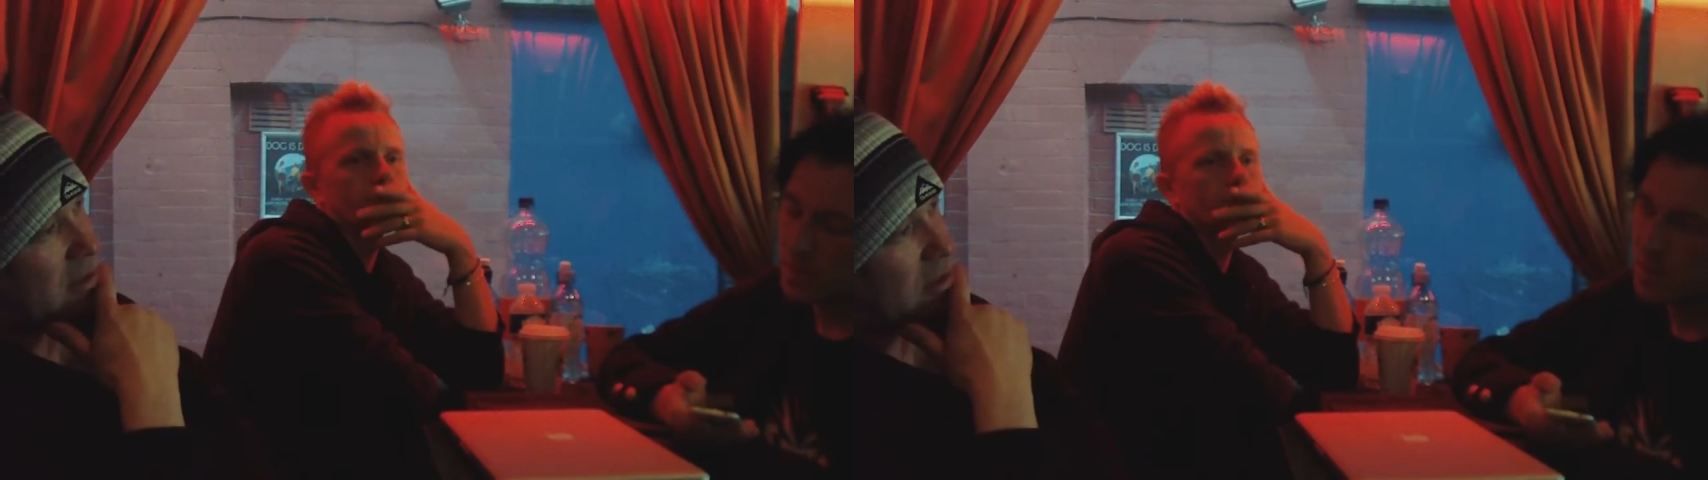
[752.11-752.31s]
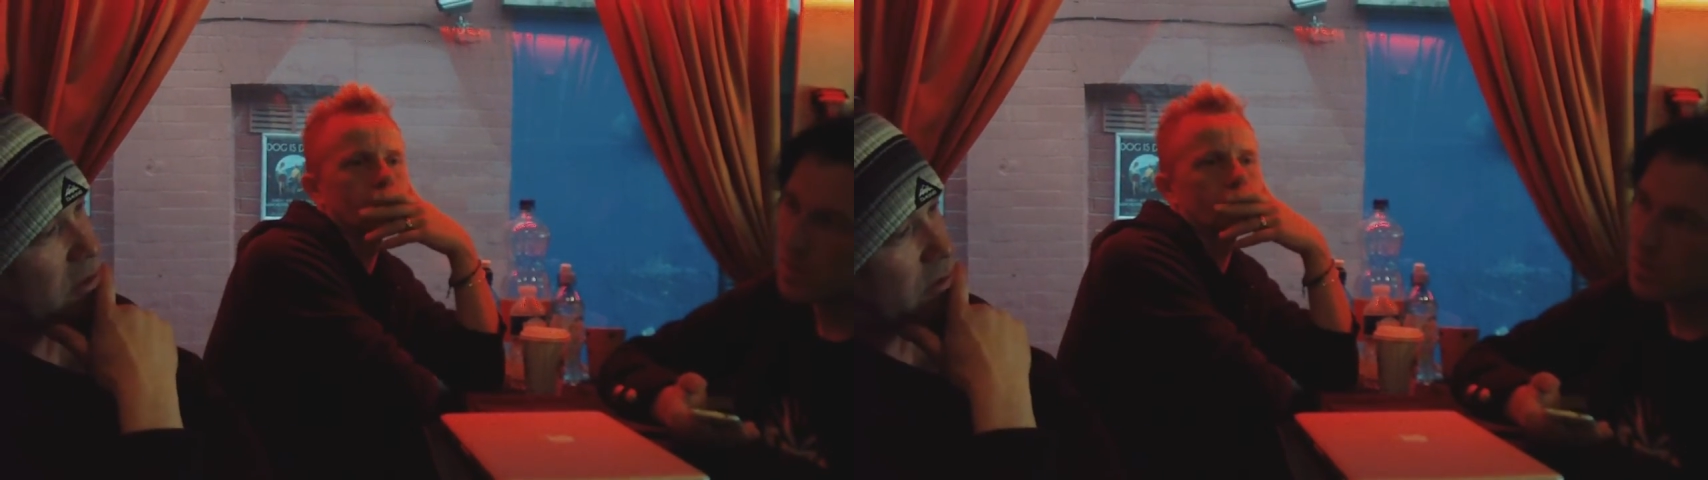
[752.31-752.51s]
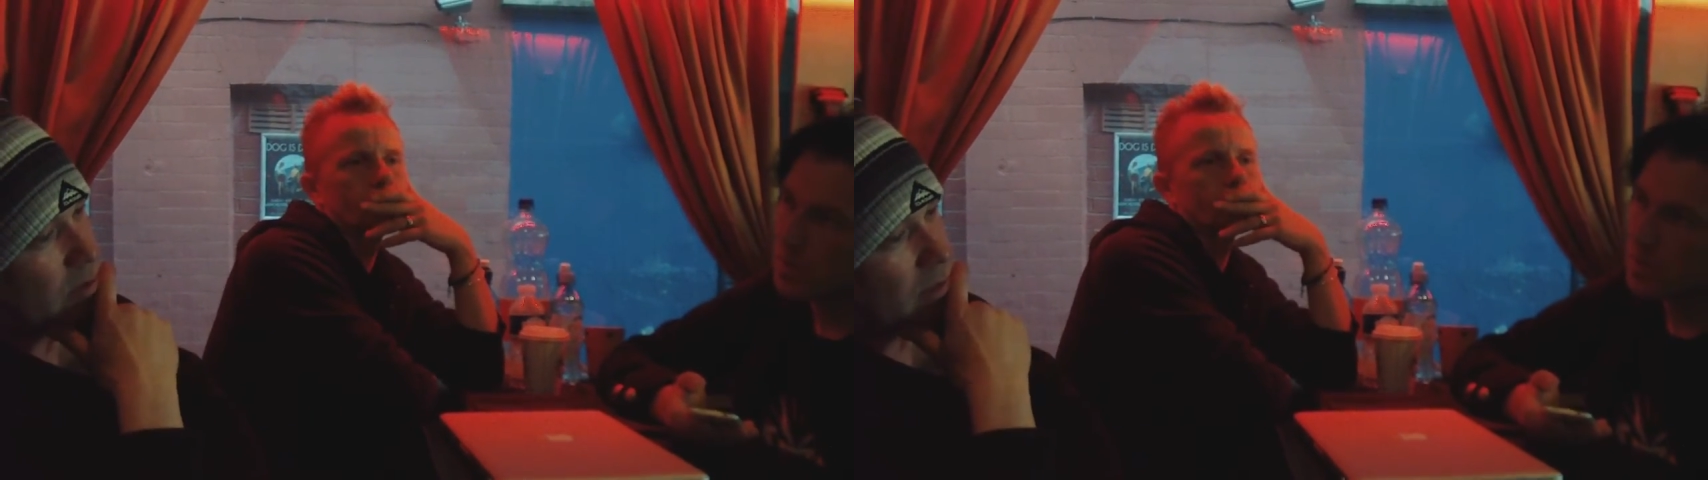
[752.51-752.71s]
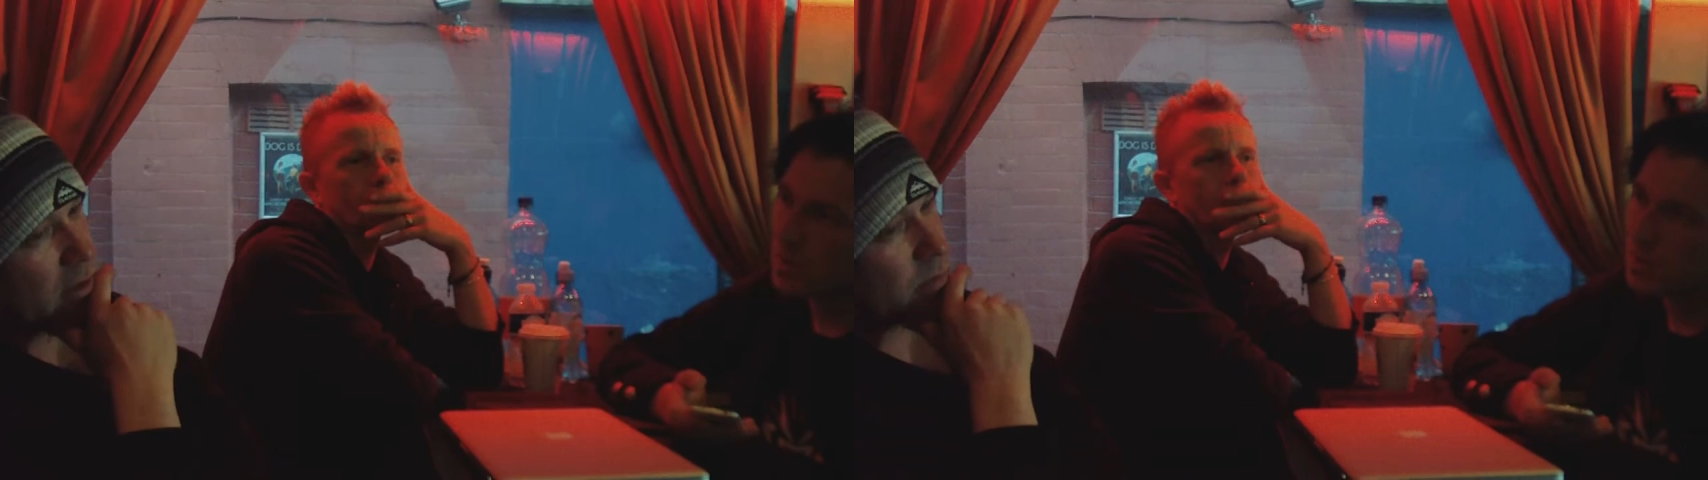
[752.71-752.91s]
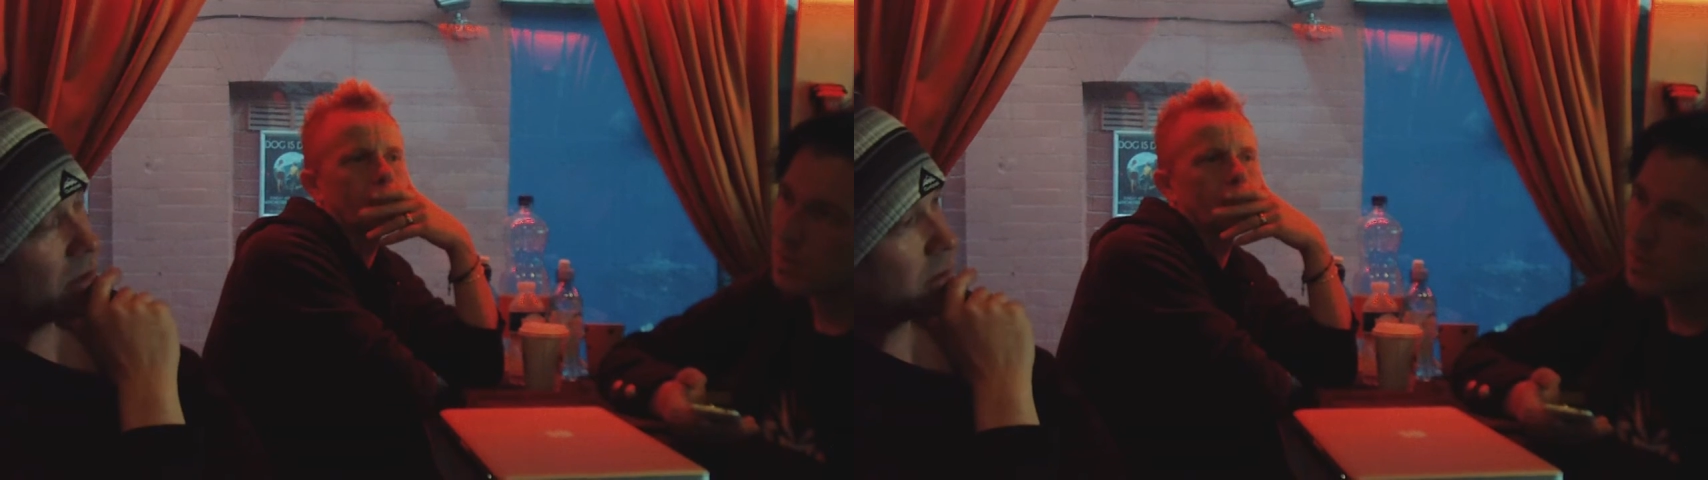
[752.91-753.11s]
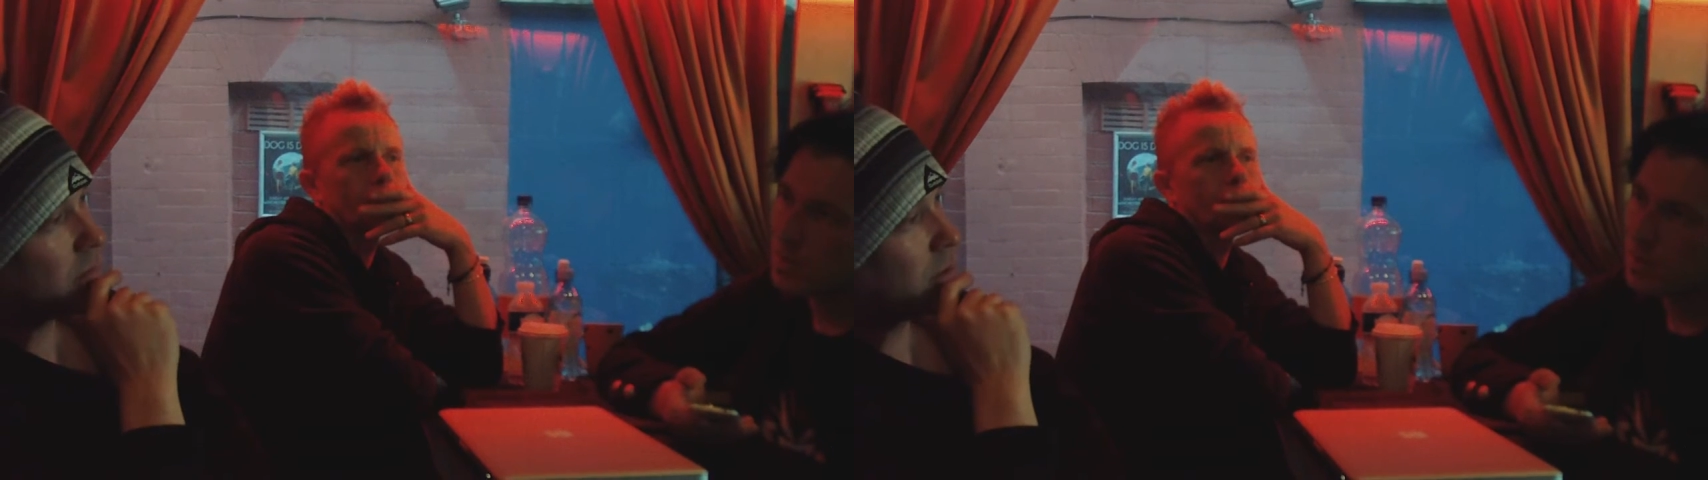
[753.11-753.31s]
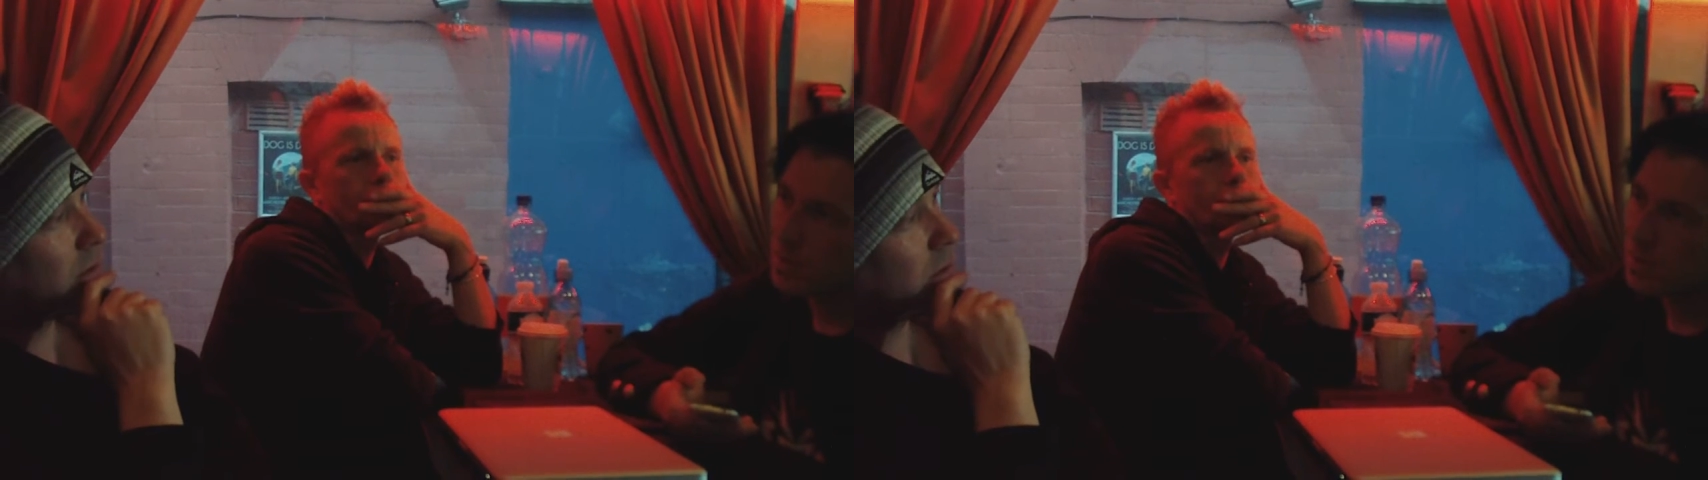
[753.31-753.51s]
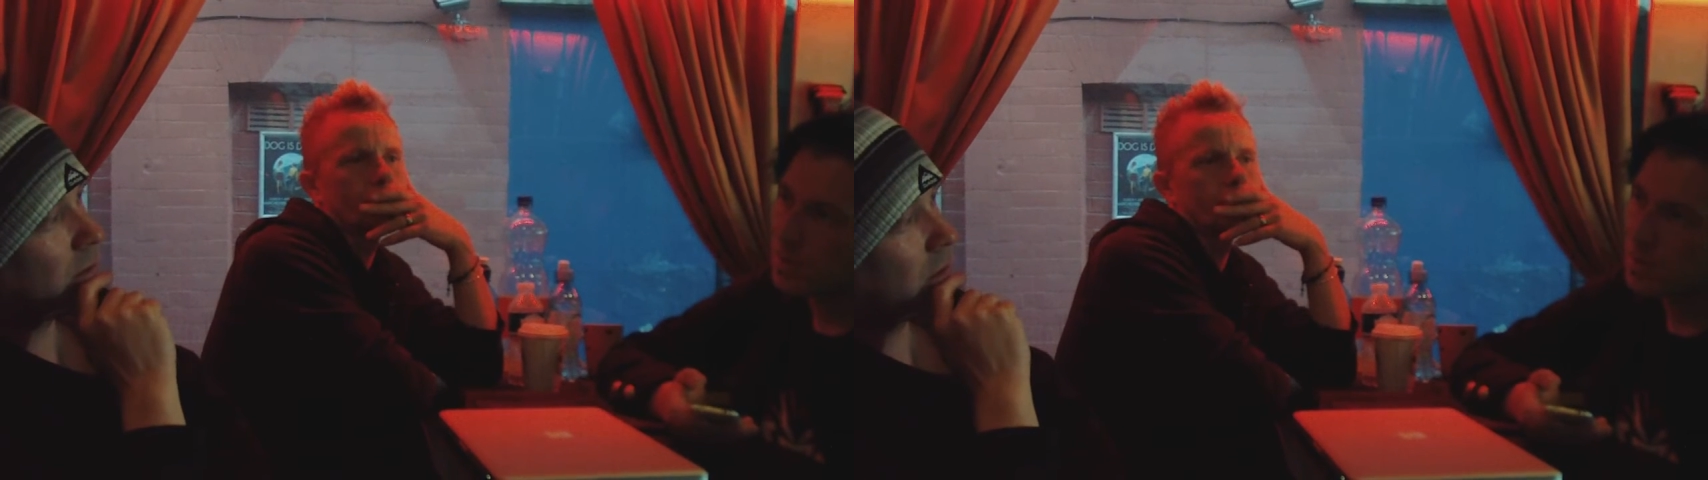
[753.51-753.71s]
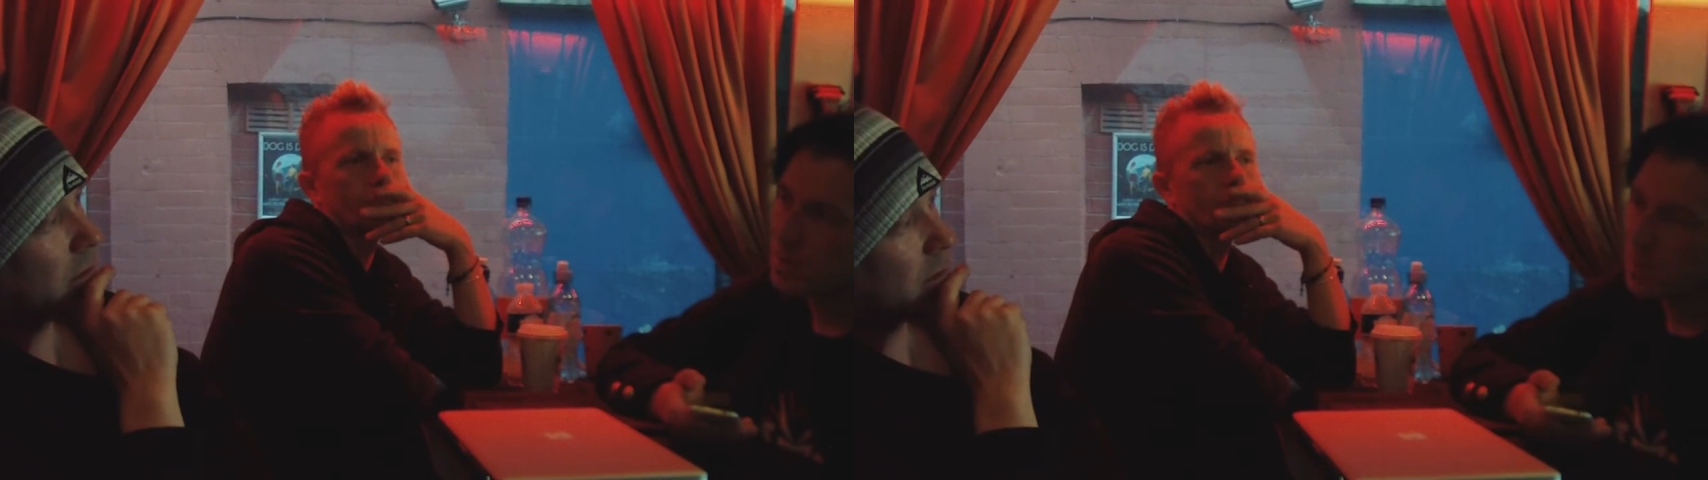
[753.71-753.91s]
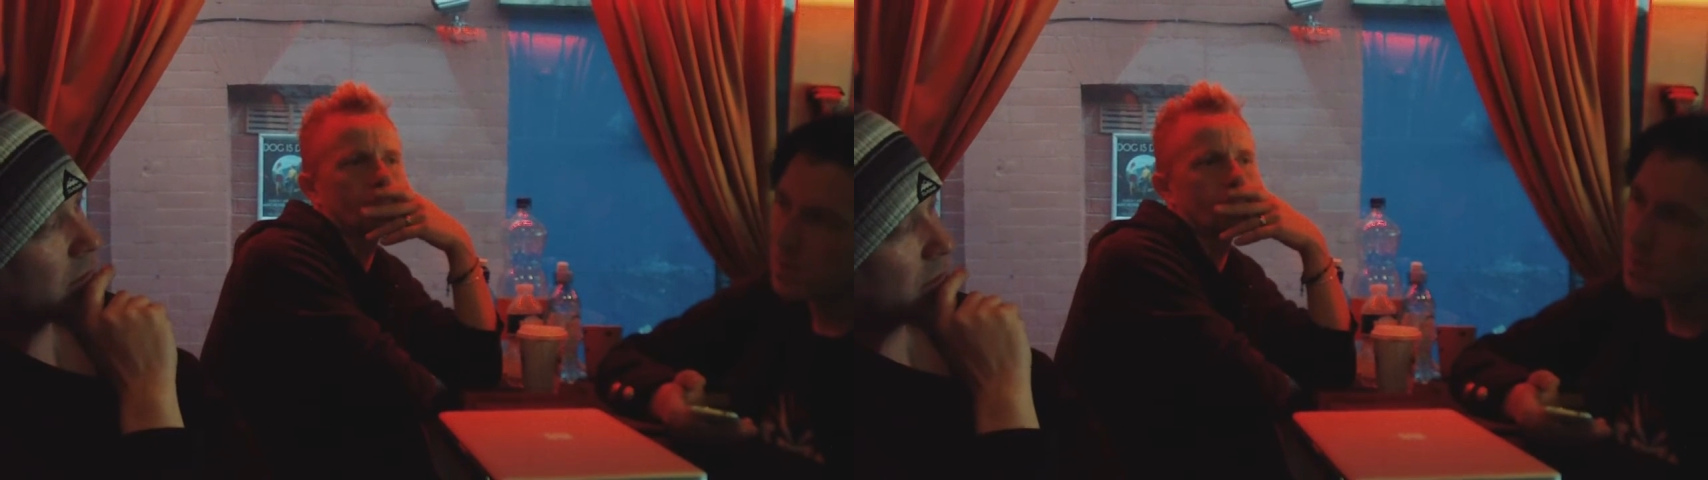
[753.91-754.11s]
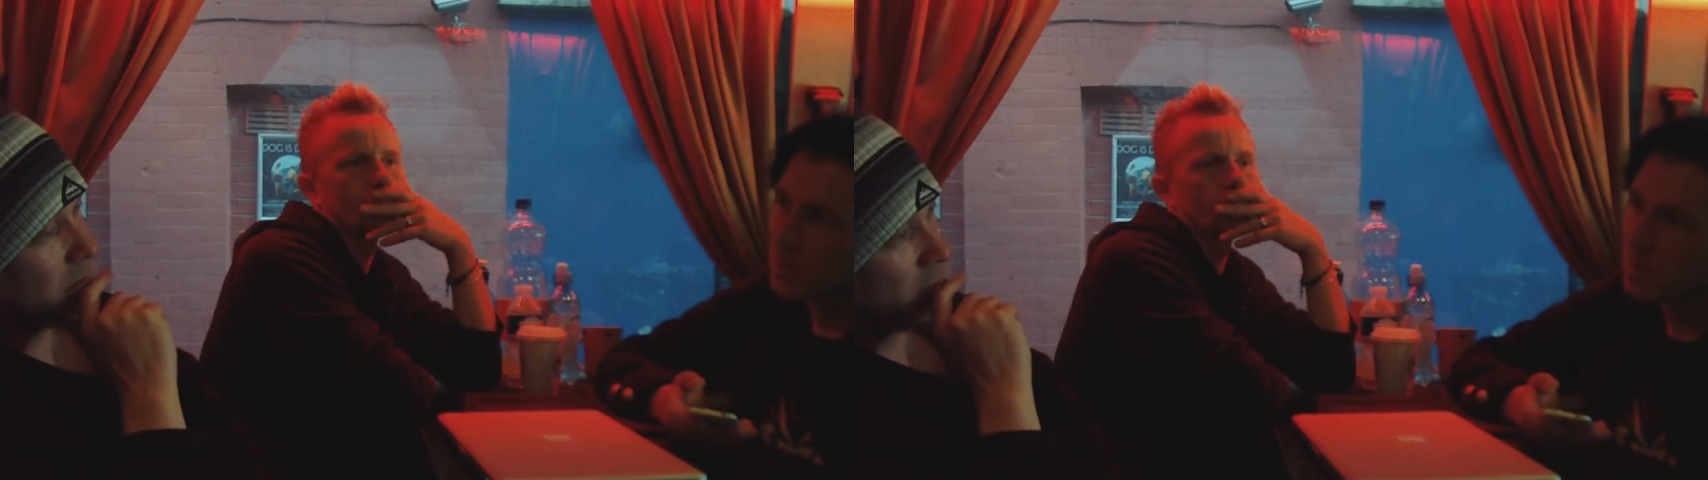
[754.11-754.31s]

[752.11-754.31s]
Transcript: extremely expensive to do something like this,